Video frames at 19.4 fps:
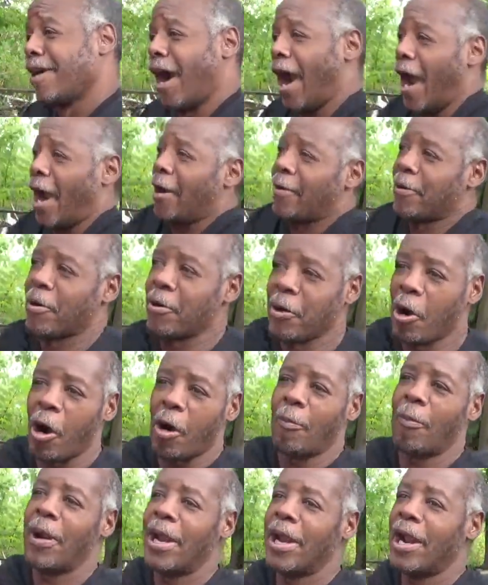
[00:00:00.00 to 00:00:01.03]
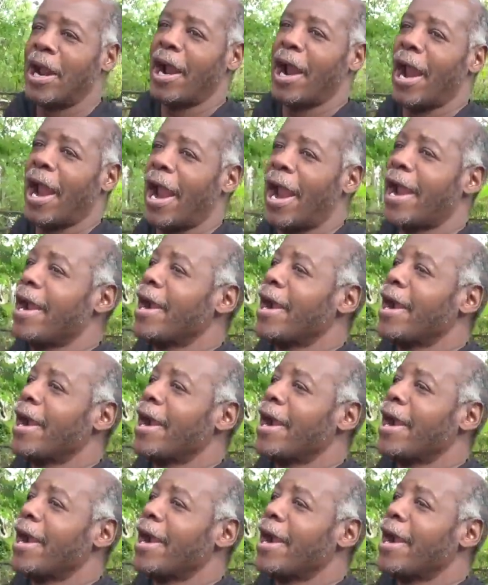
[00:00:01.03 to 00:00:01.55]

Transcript: That's hey, my you know step pops. Hey.